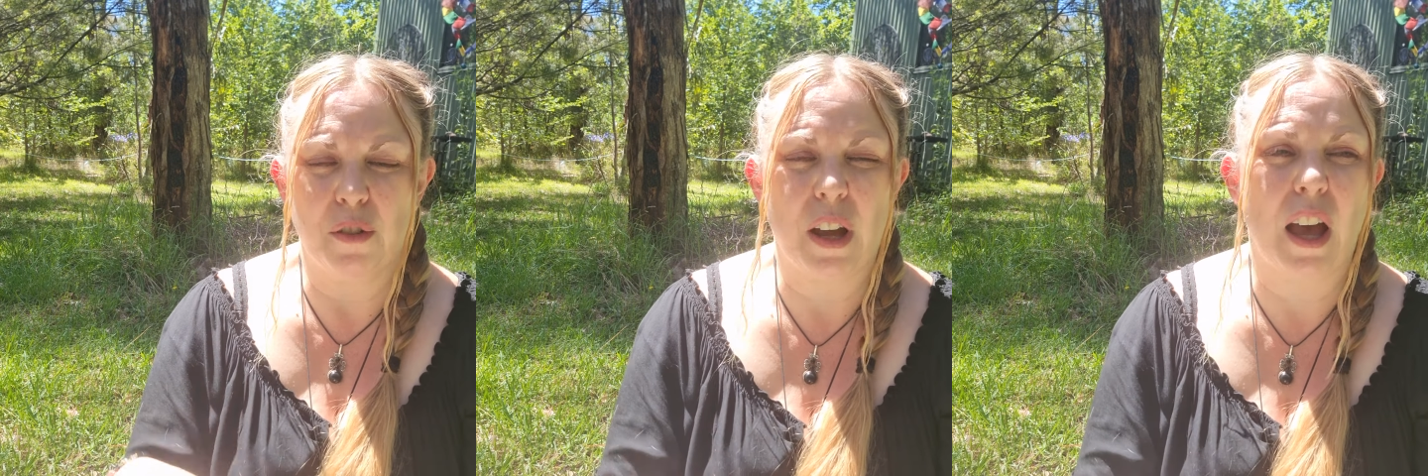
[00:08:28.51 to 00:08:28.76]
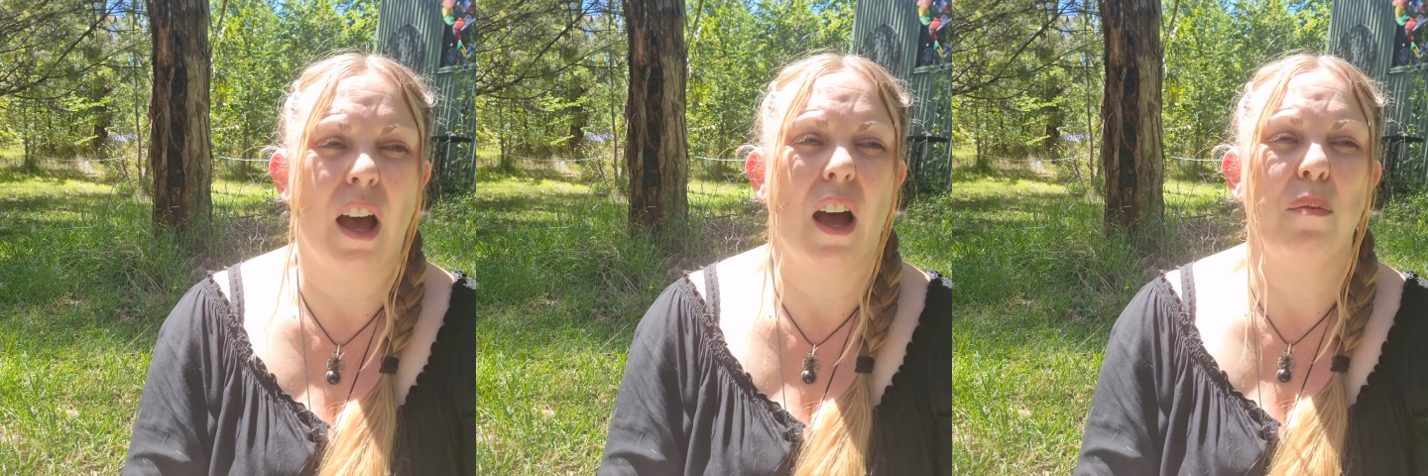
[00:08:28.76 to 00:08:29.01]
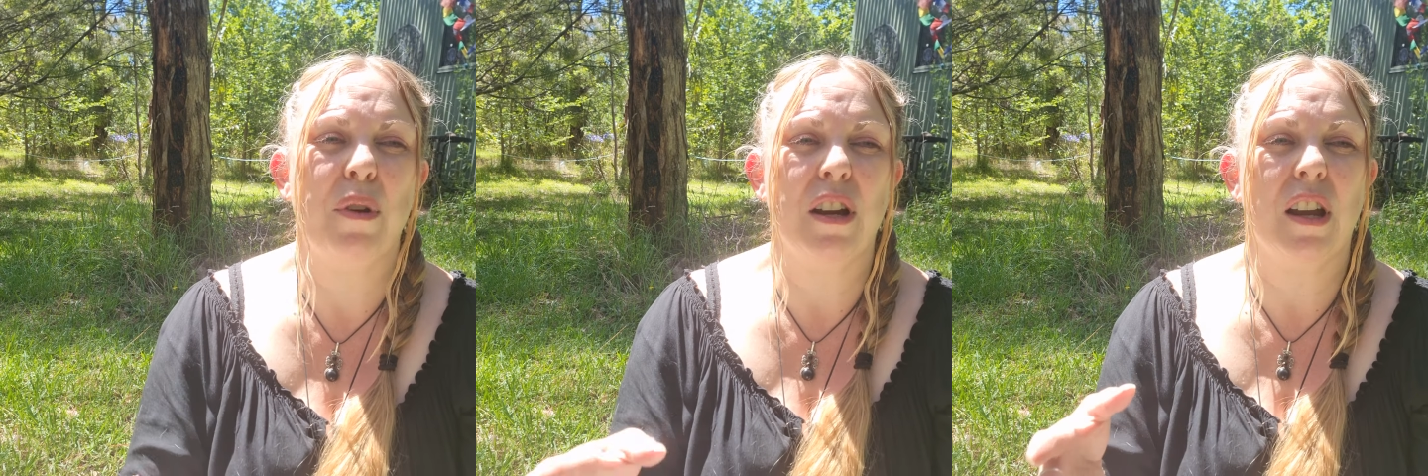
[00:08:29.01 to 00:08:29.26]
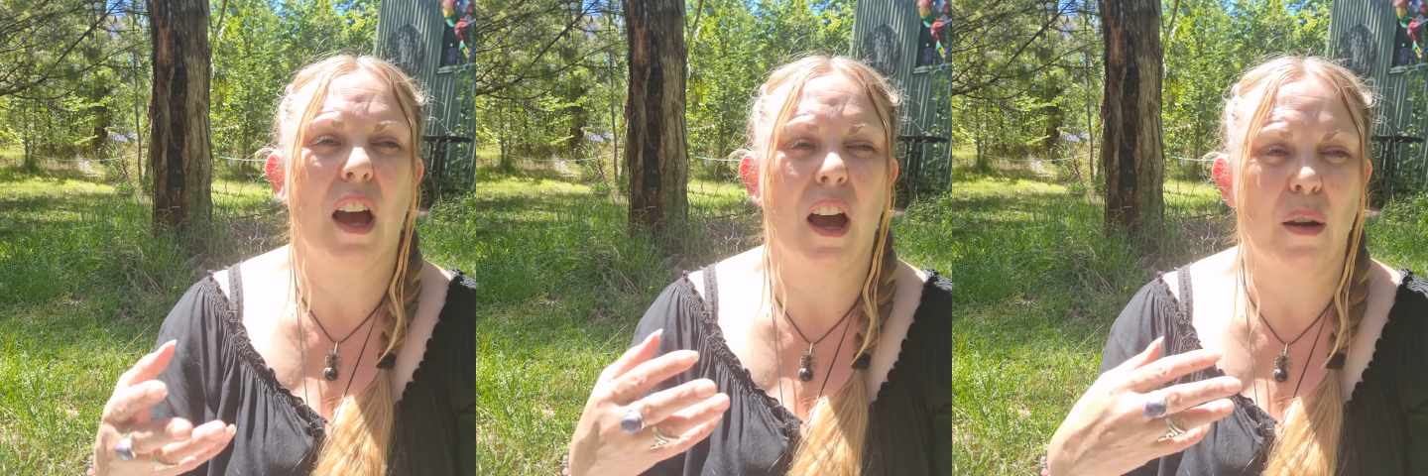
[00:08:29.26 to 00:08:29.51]
calm and it
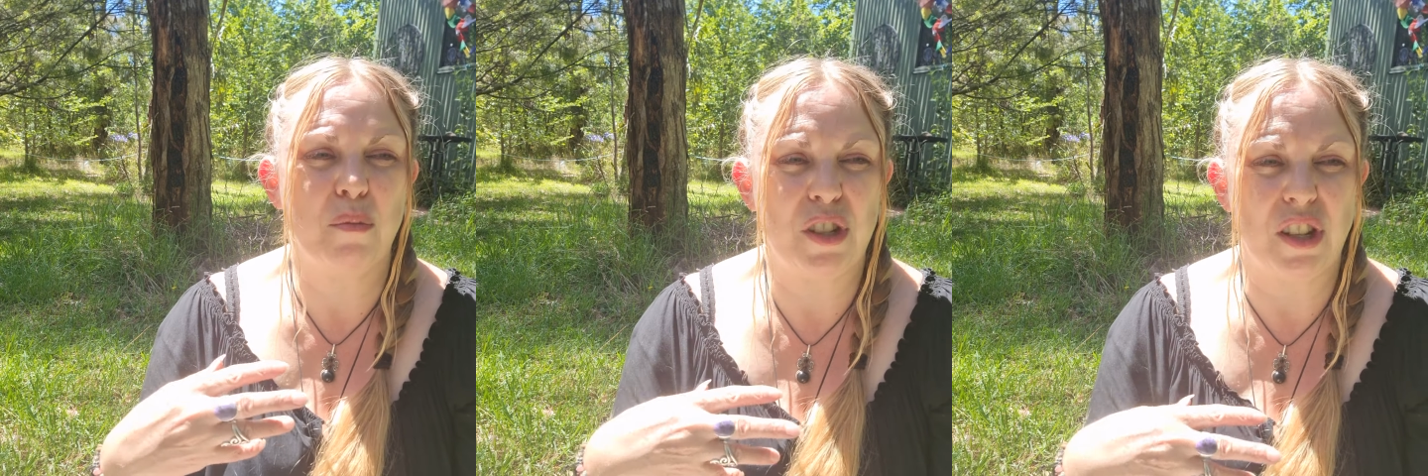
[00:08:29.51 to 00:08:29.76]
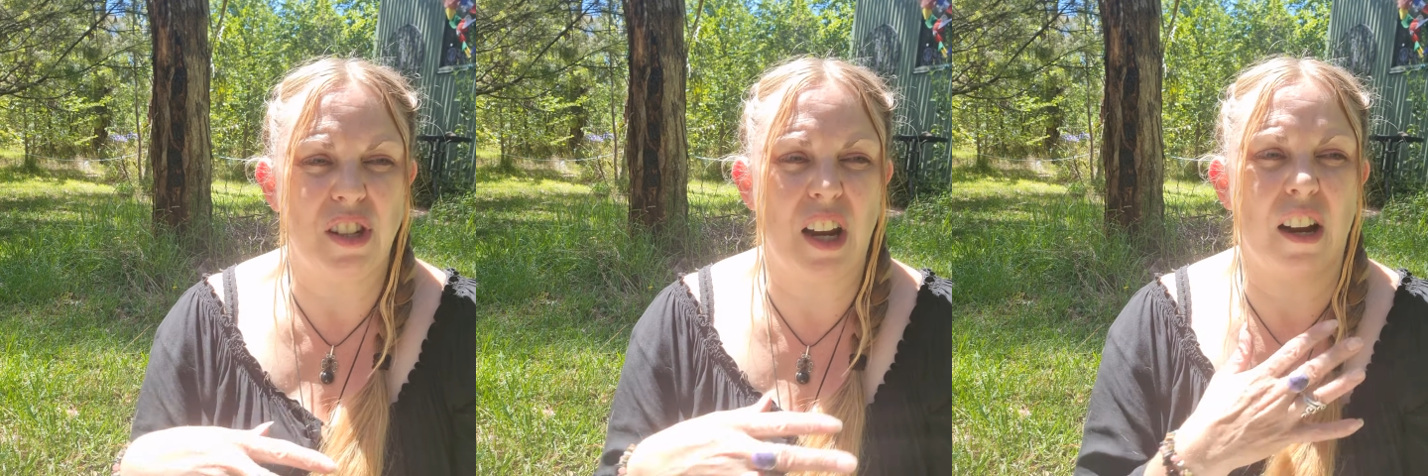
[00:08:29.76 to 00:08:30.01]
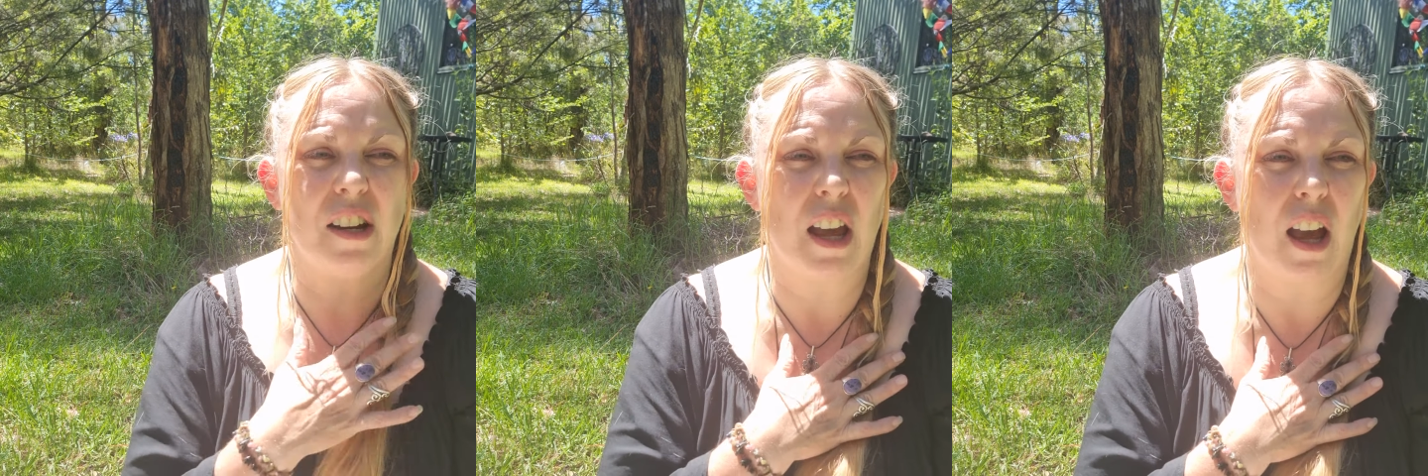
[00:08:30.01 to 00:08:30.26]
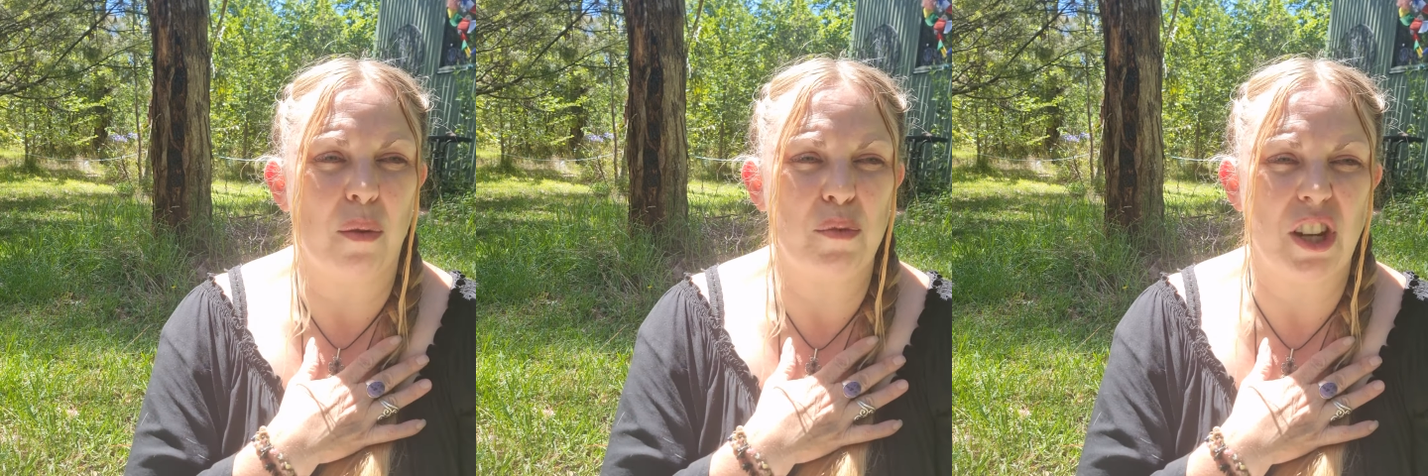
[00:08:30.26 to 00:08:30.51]
calms you down,
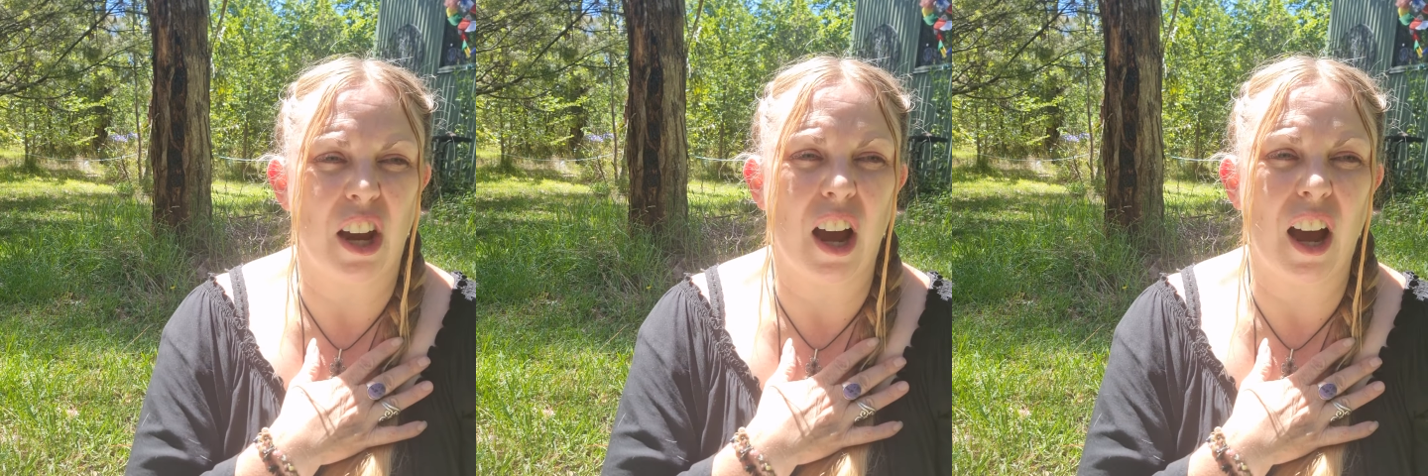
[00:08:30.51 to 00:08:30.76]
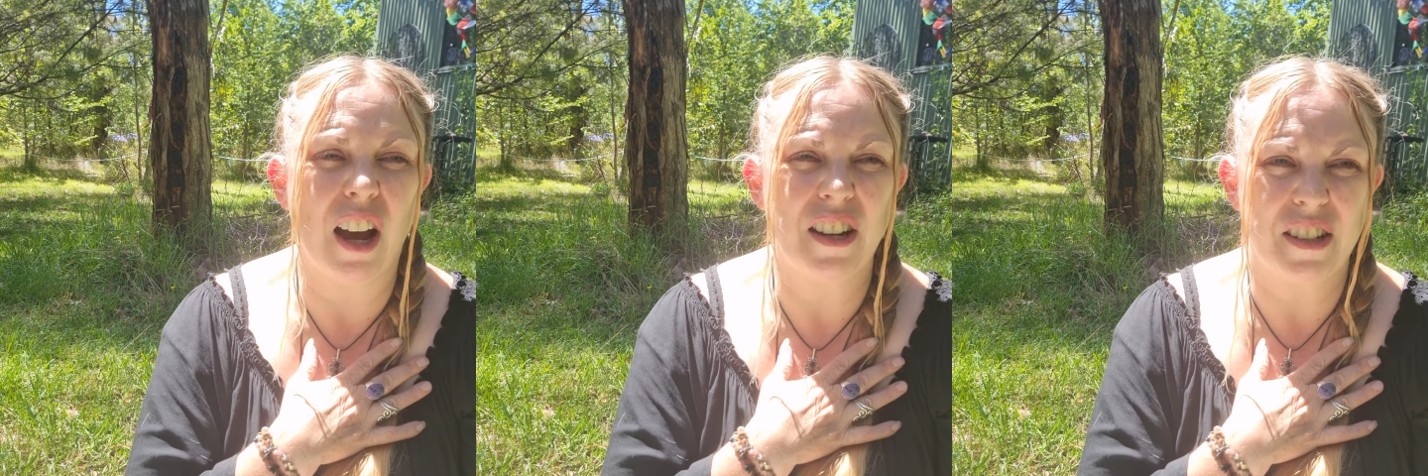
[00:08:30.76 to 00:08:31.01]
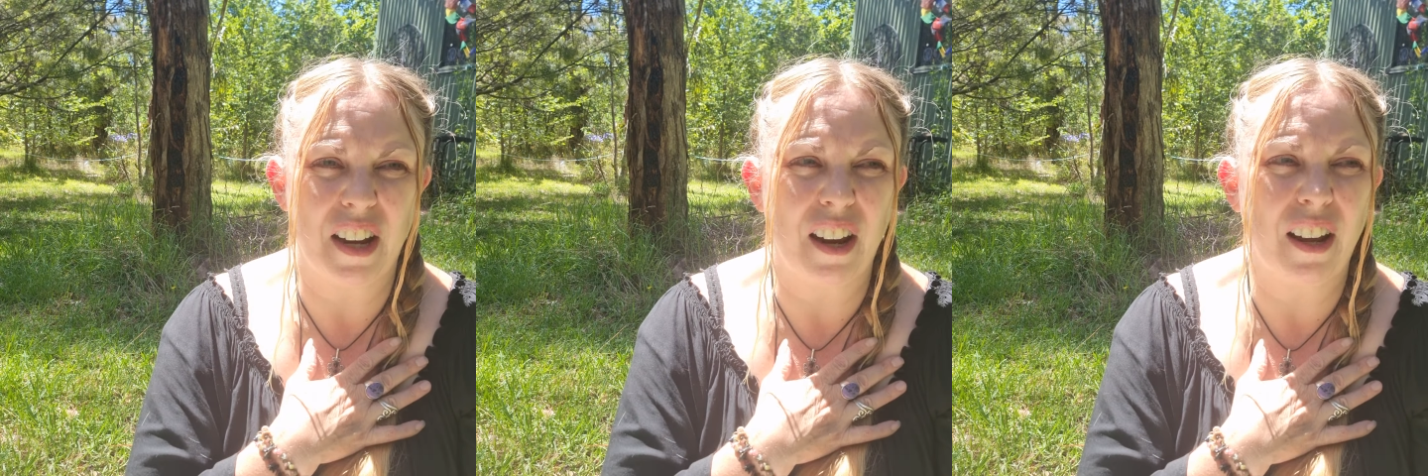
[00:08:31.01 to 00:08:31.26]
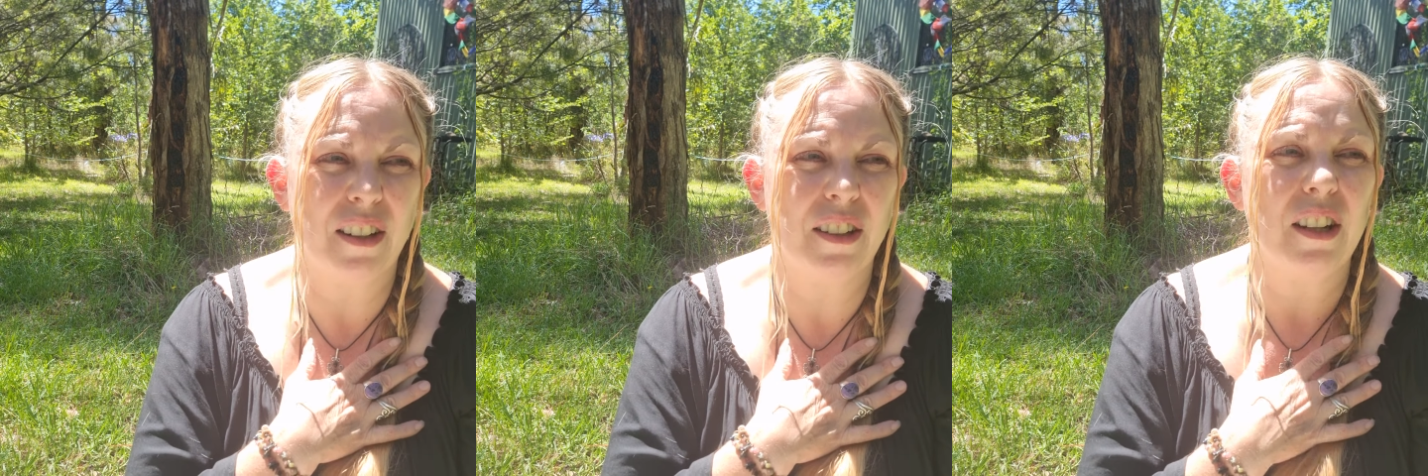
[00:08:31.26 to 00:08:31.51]
calms your heart
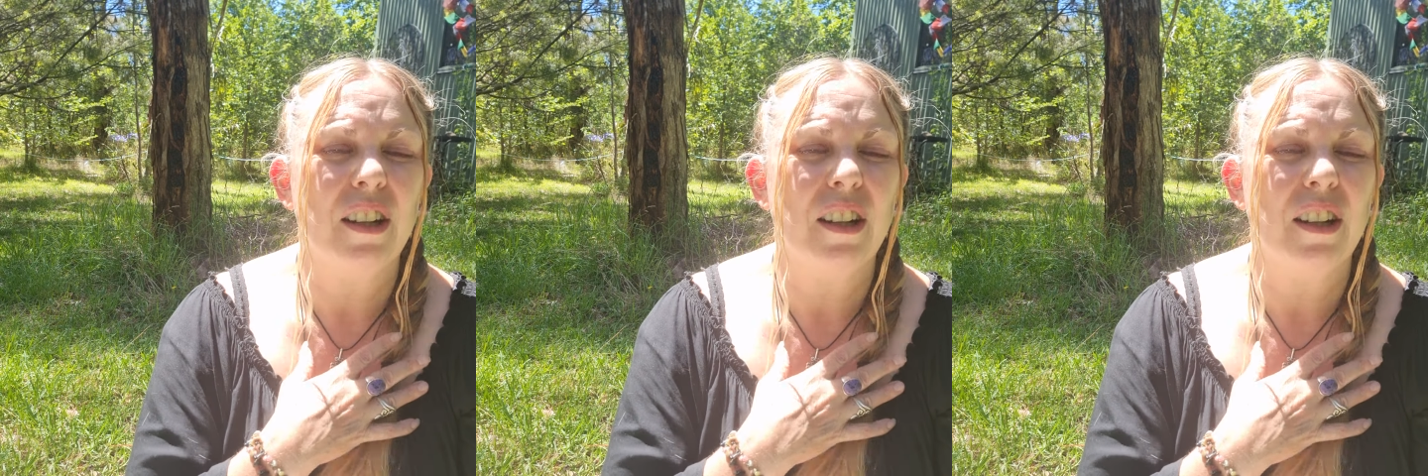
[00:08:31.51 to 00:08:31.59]
down